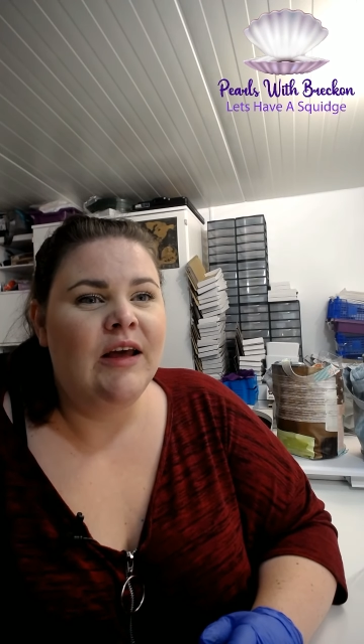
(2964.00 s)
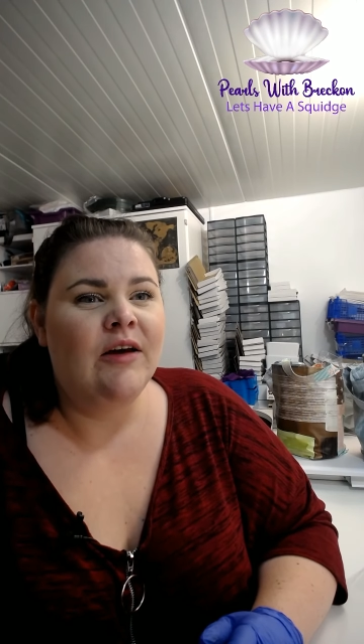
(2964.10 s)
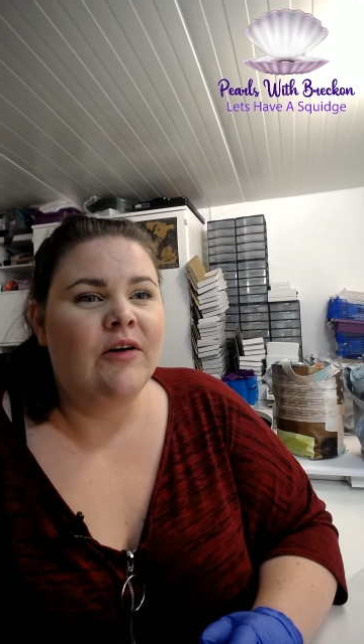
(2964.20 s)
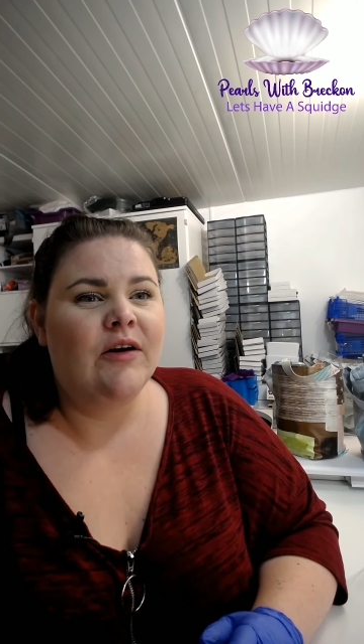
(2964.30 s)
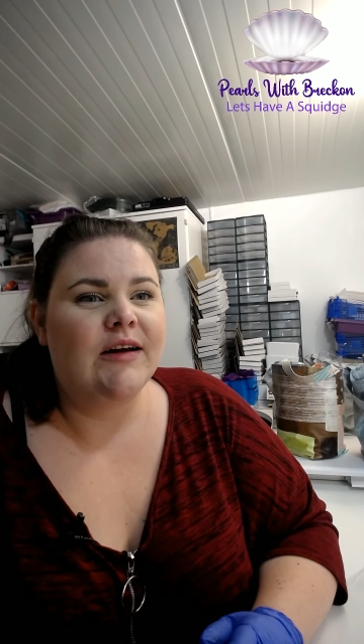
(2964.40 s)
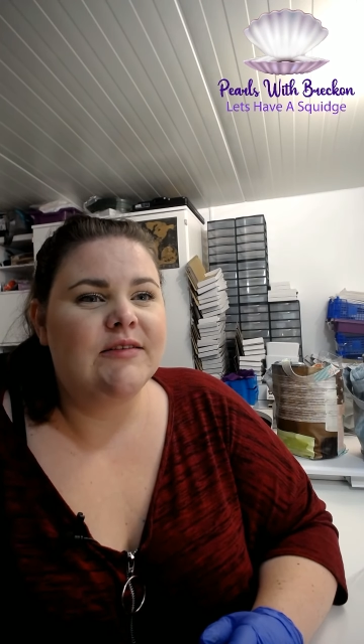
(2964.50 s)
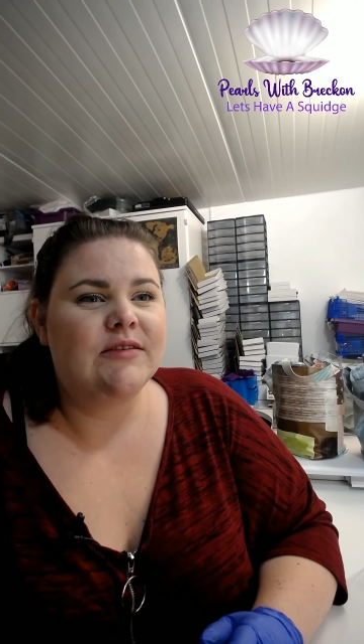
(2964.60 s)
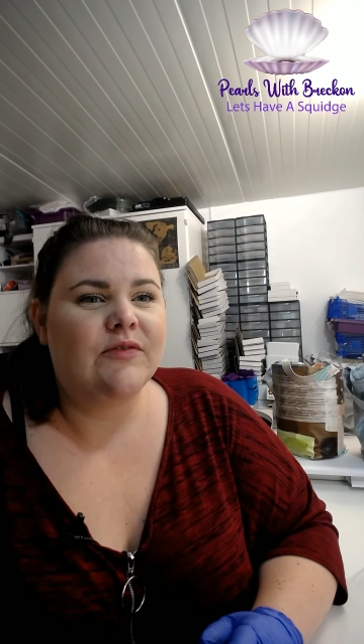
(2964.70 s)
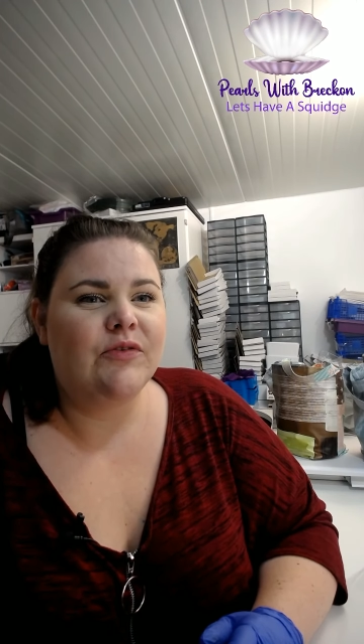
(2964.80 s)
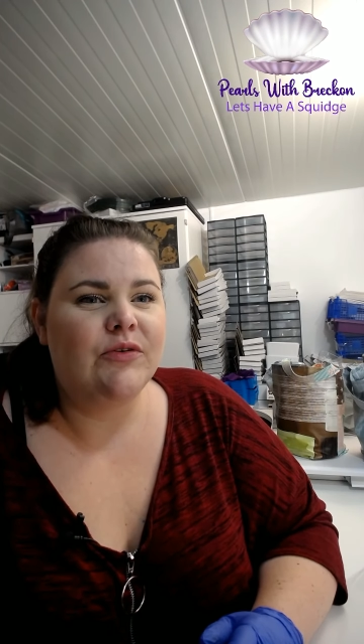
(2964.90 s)
As
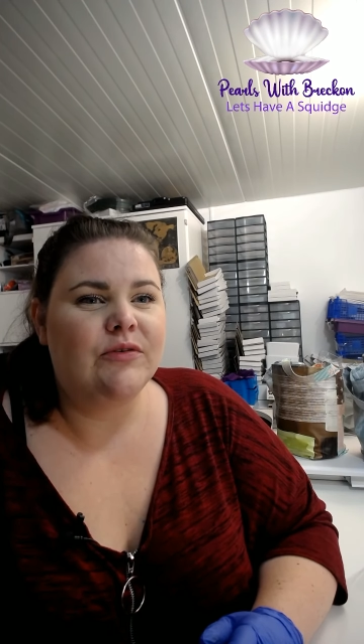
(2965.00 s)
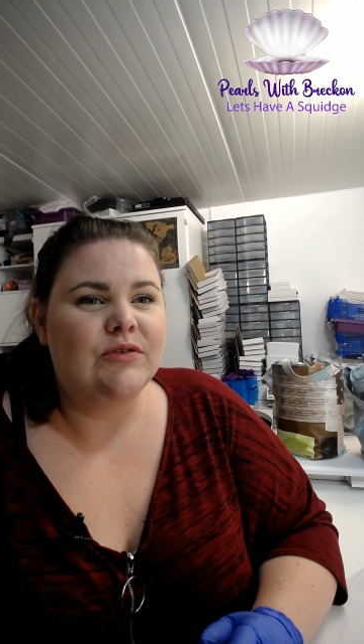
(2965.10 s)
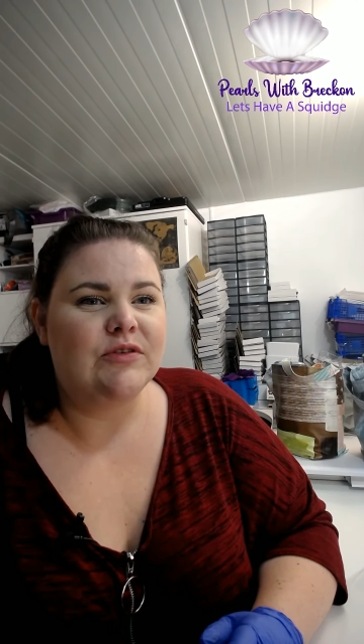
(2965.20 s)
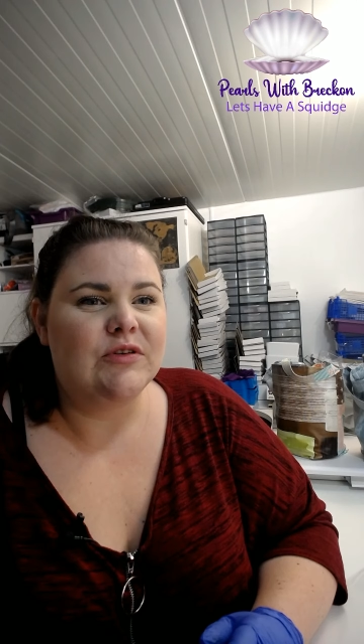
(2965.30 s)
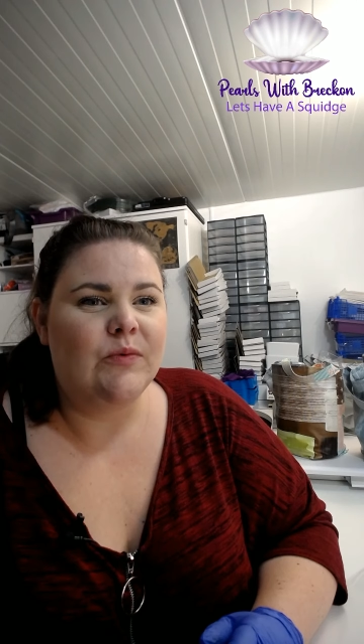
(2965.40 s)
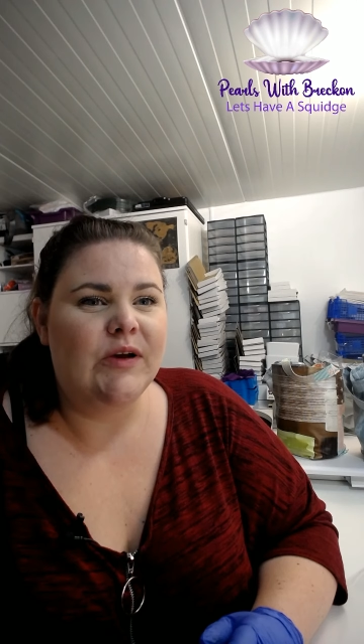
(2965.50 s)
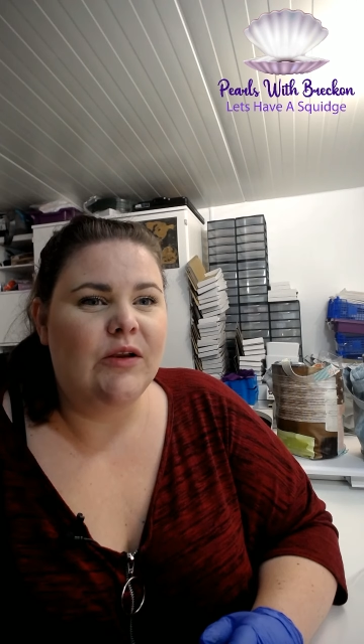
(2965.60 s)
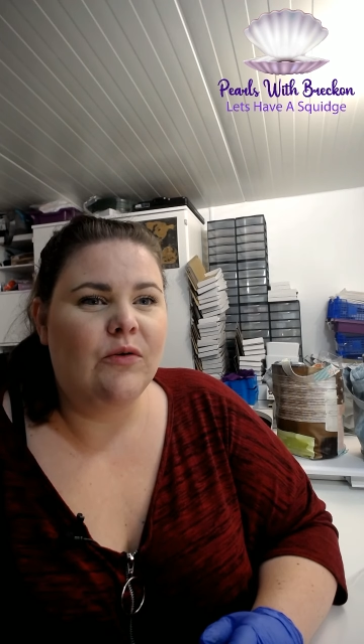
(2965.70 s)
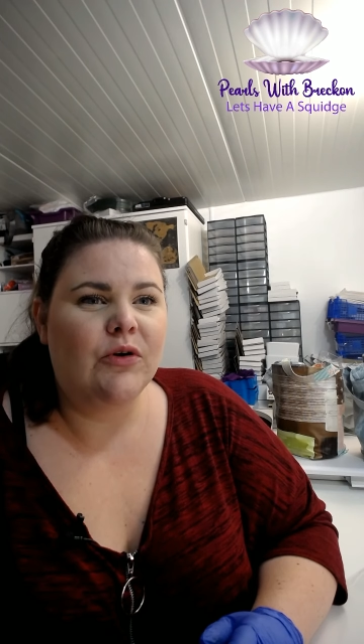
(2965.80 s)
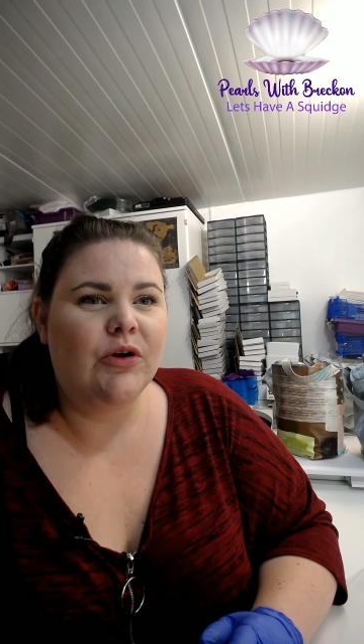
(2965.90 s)
for your daughter, will
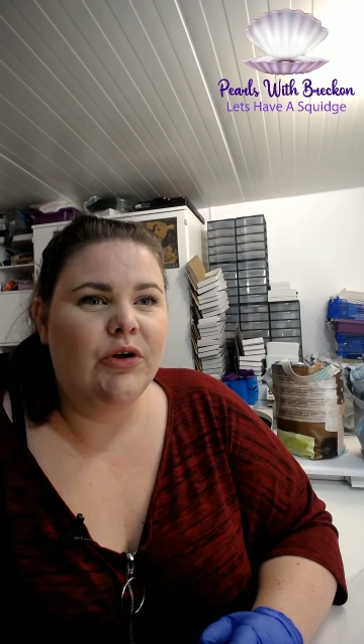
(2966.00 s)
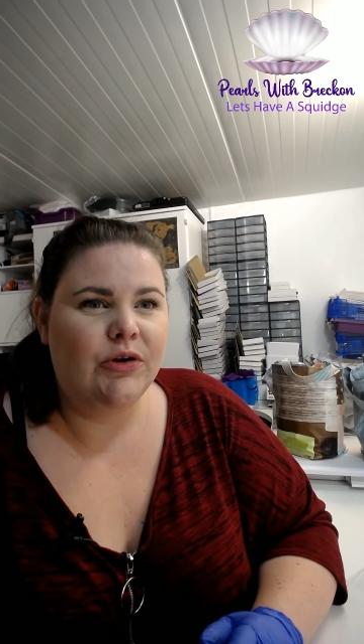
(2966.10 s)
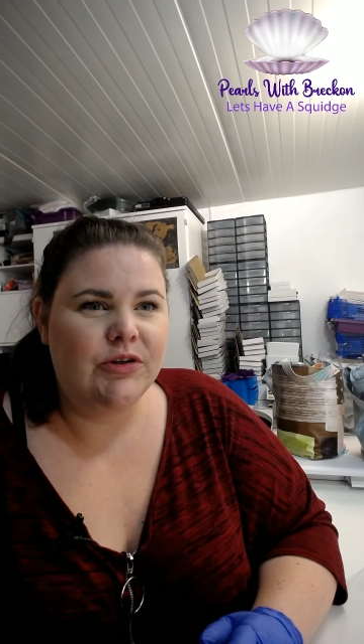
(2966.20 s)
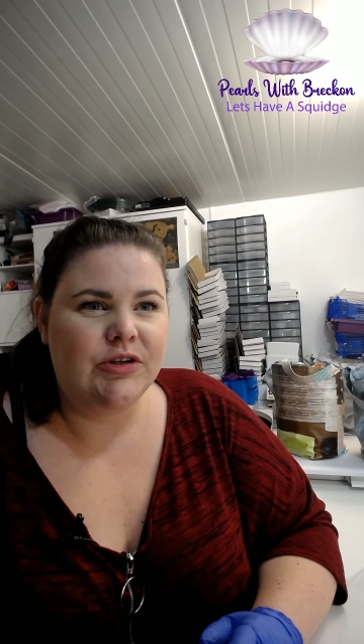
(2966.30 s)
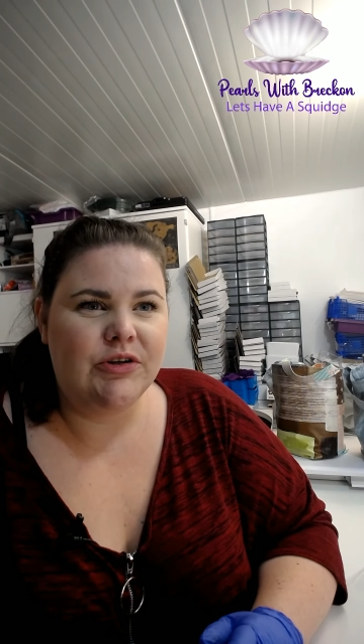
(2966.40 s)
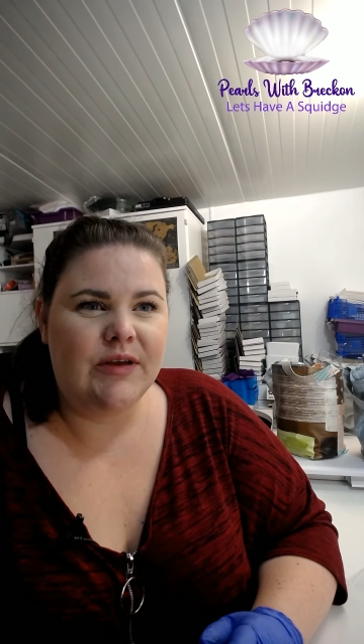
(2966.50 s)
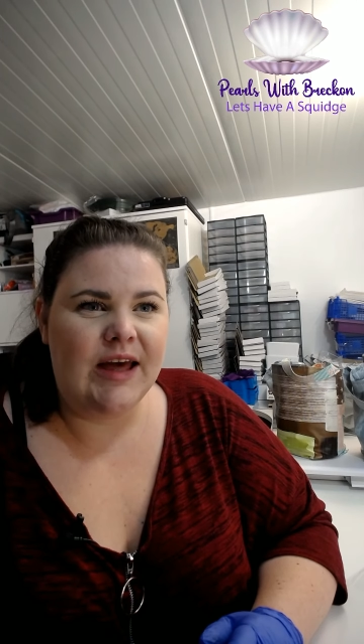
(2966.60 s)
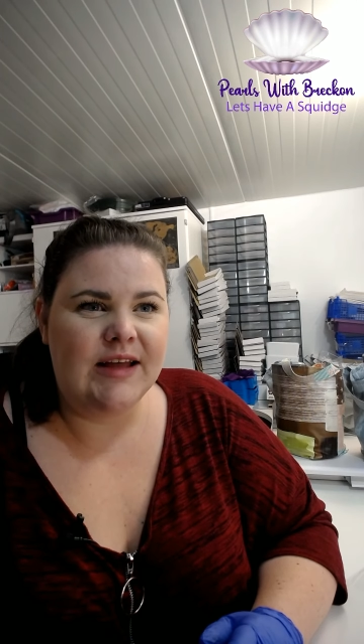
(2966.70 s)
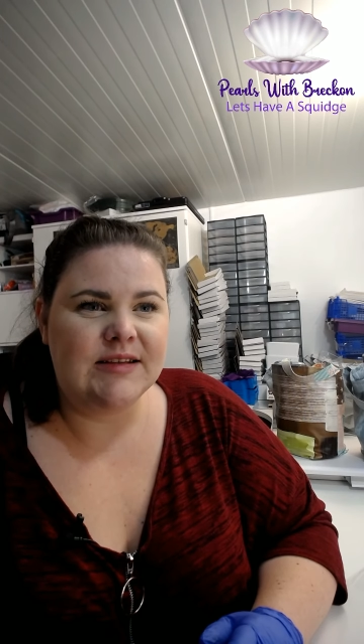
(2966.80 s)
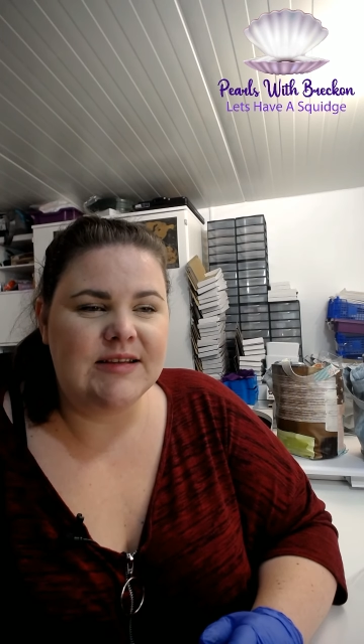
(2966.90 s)
or could you
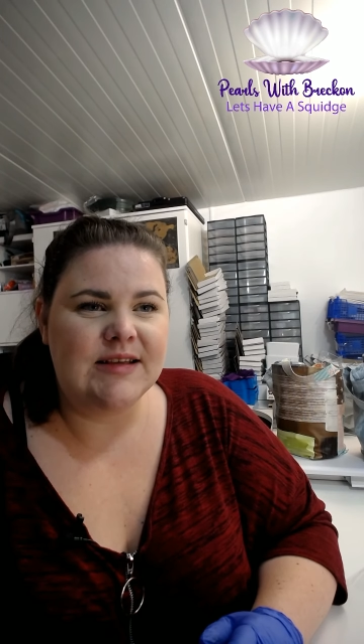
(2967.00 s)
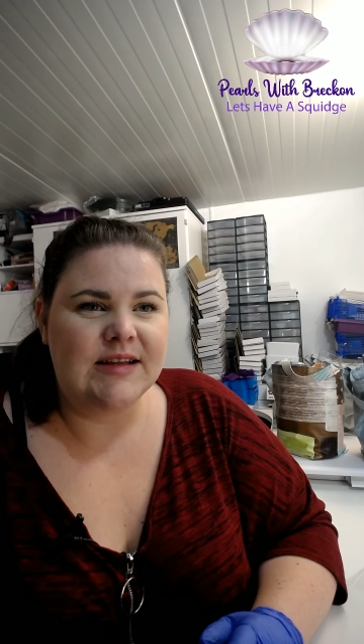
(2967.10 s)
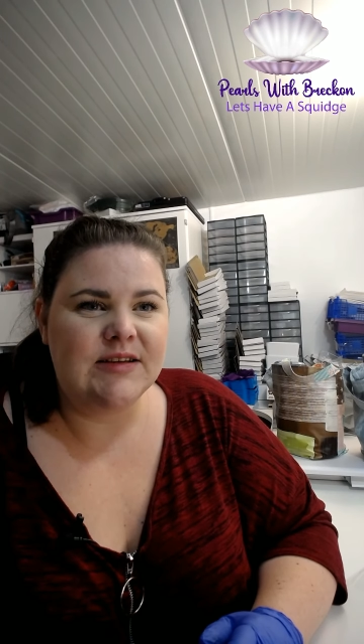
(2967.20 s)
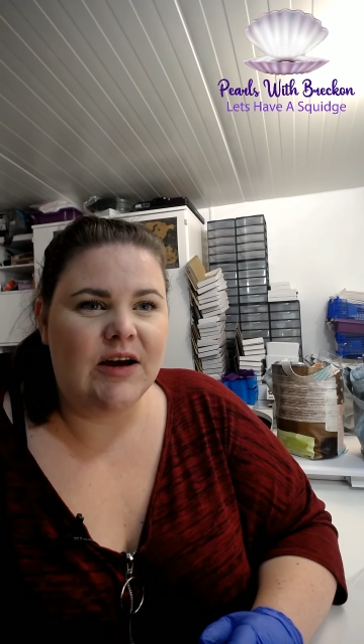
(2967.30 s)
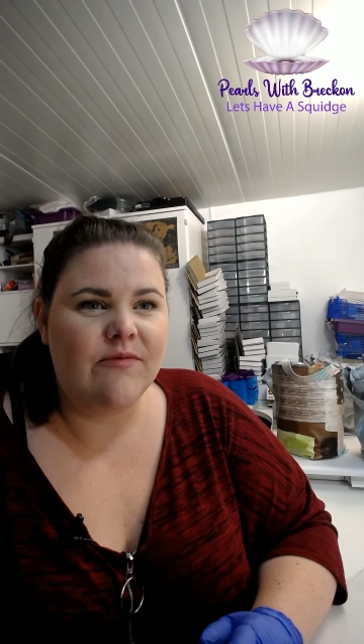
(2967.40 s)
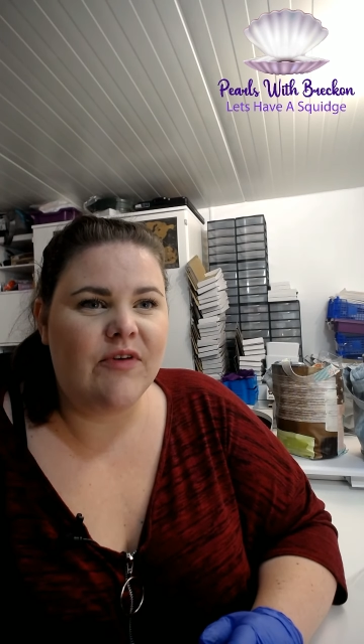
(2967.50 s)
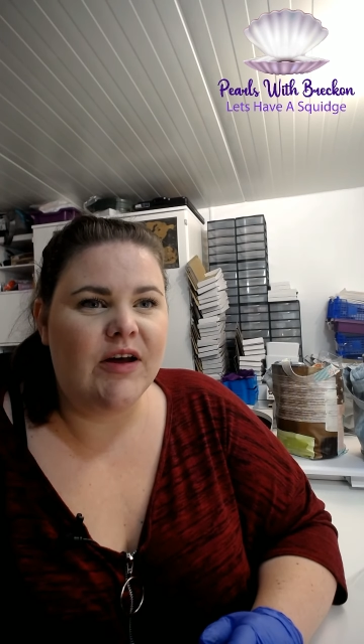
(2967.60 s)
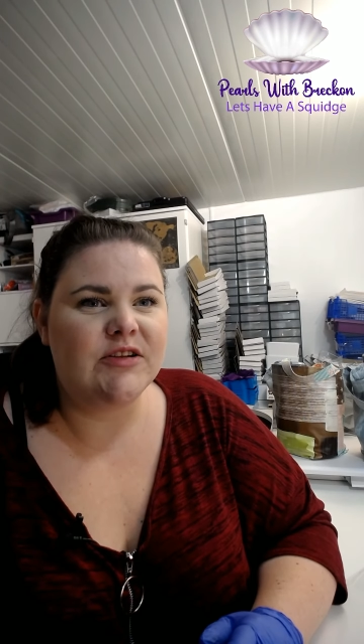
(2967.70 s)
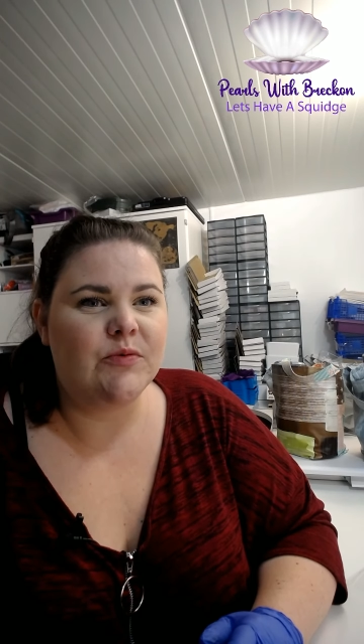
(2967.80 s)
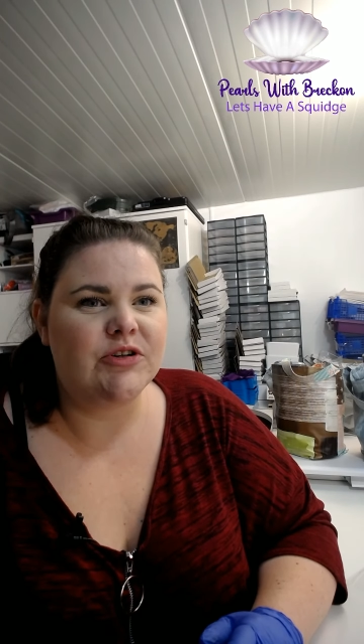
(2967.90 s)
get a set time for her
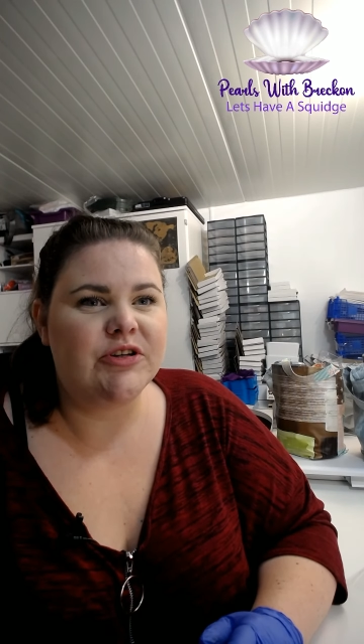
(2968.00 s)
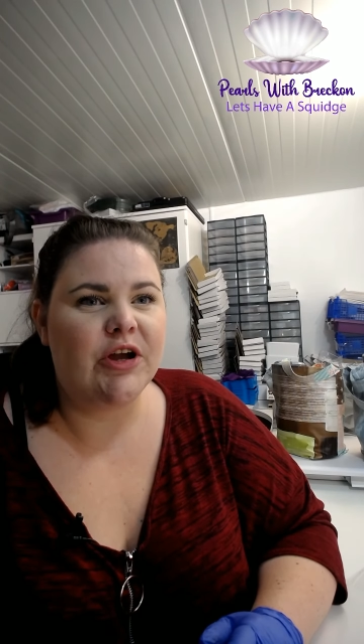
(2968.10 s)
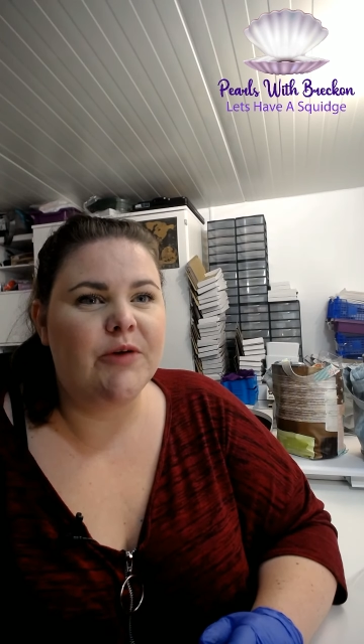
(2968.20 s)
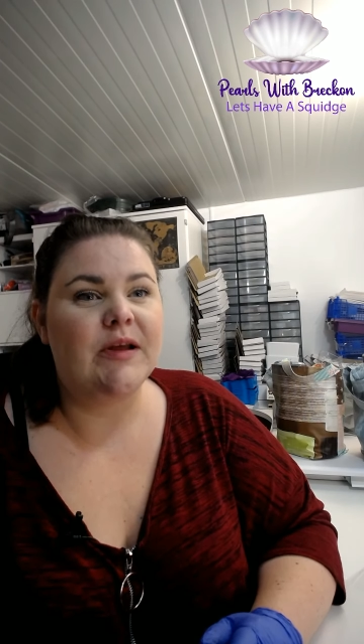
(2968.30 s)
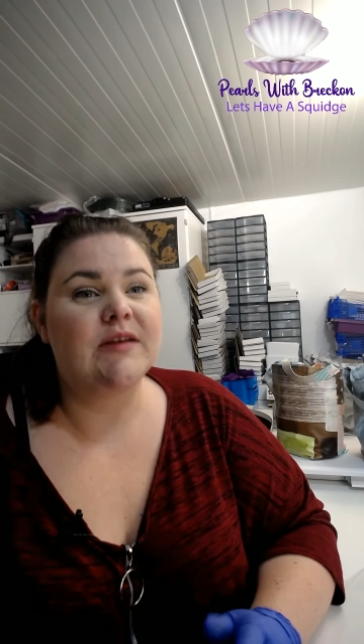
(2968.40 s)
to watch the opening?